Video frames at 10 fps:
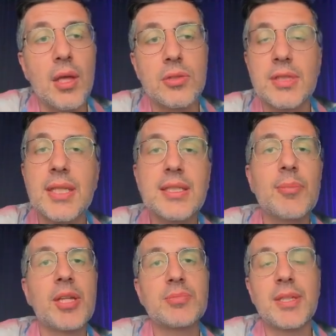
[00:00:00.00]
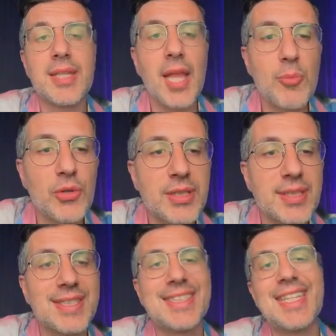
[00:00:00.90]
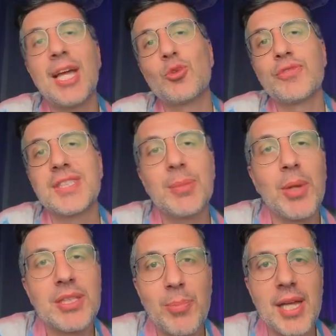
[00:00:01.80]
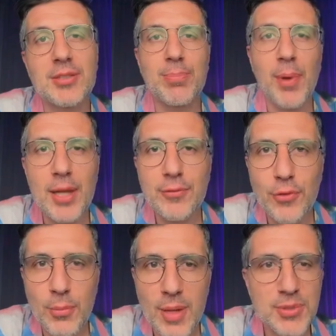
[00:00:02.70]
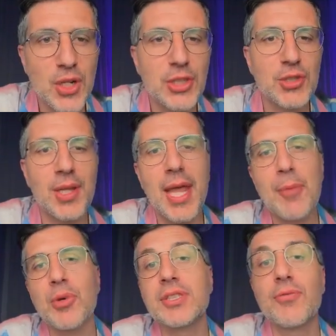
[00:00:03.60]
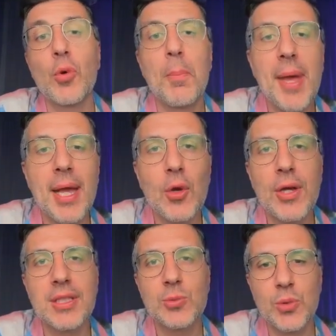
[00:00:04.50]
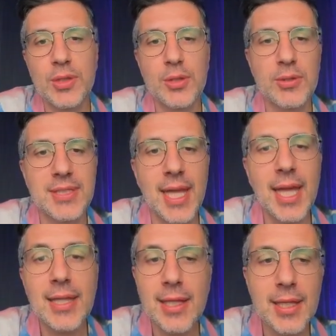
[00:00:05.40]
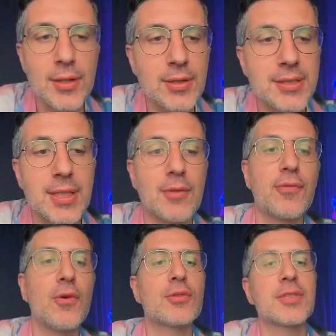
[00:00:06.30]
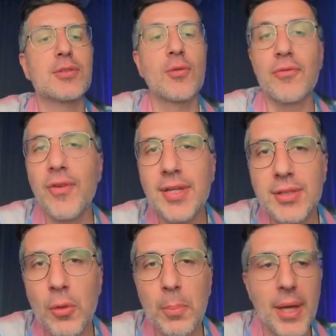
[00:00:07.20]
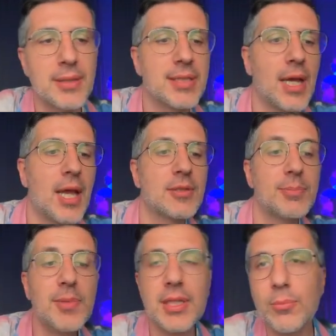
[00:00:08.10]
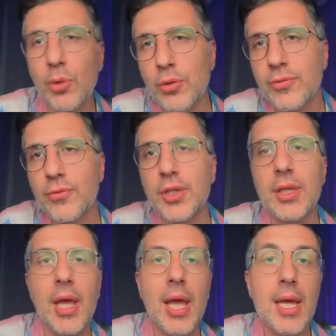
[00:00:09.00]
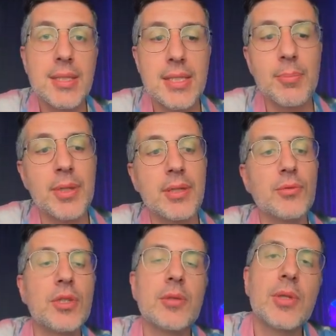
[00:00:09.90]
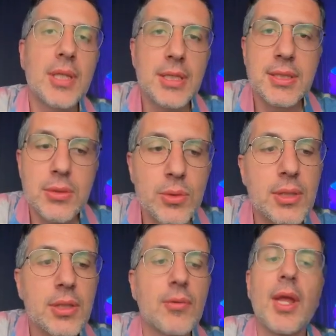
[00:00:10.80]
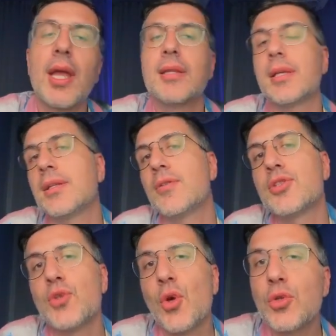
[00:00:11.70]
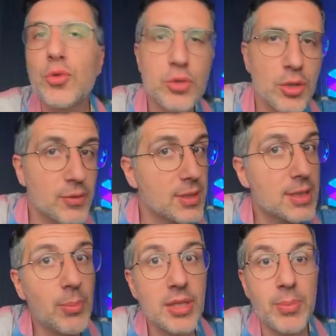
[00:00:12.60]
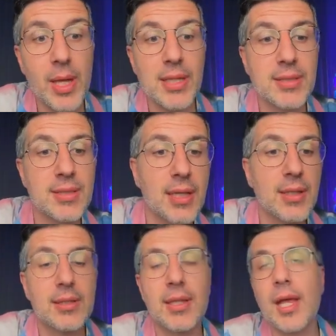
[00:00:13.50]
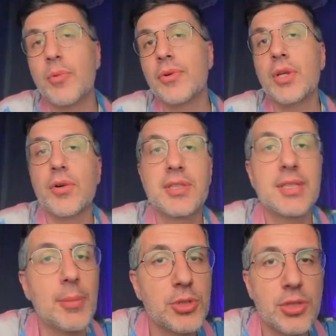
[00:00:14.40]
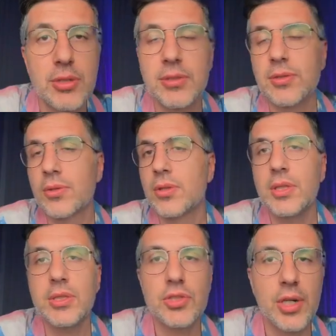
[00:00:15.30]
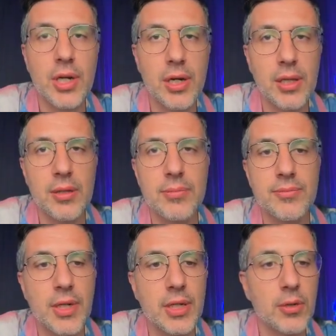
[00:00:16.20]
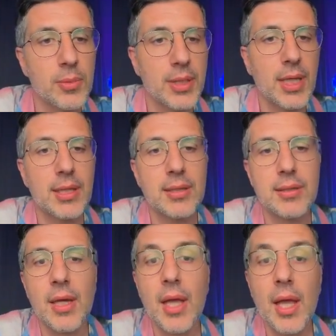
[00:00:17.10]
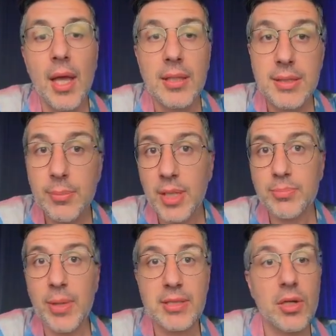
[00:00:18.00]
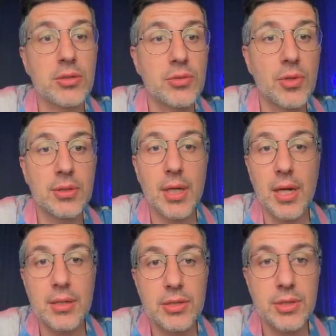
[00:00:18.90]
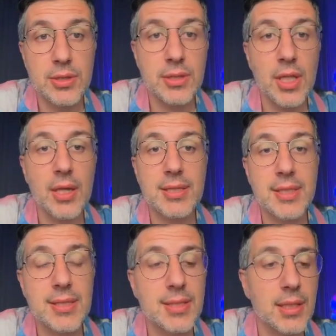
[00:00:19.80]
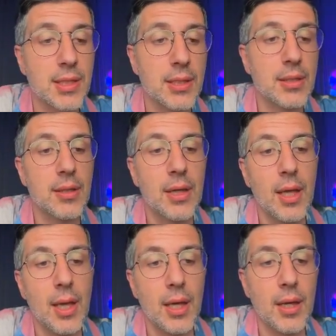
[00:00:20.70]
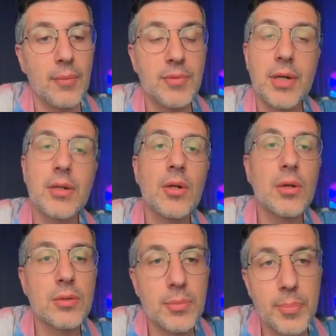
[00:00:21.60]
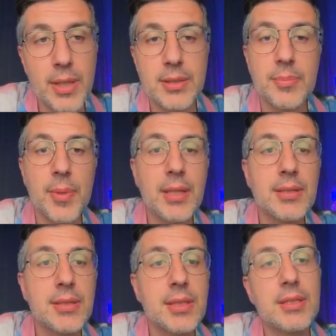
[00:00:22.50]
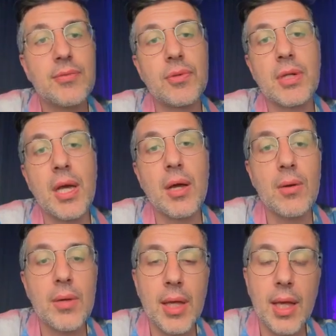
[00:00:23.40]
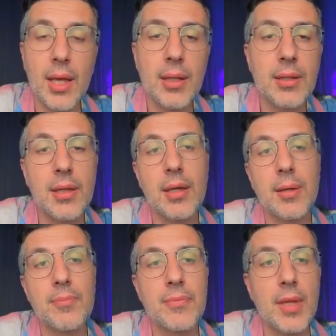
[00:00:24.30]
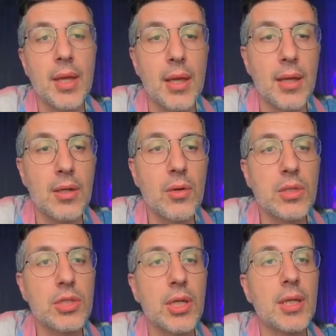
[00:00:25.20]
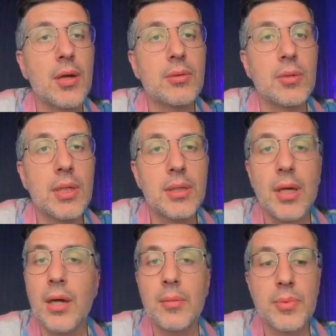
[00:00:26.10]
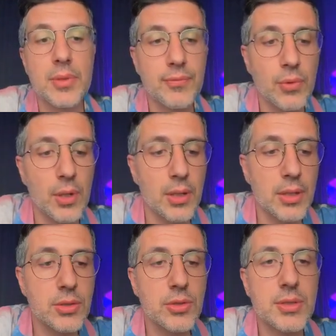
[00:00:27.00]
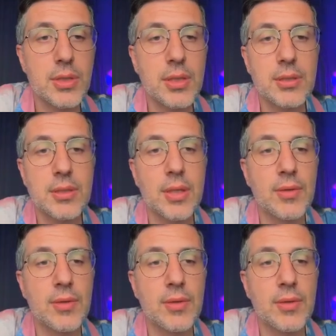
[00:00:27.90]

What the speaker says: So Sane C library is a set of C++ platform abstraction libraries for macOS, Windows, and Linux that focuses on fast compile times, being bloat-free, simple and readable and easy to integrate, and there is no use of the C++ standard library or exceptions, or in general, very complicated C++ constructs are just not existing here. There are no third-party dependencies for now, and go and check it out on GitHub if you are interested.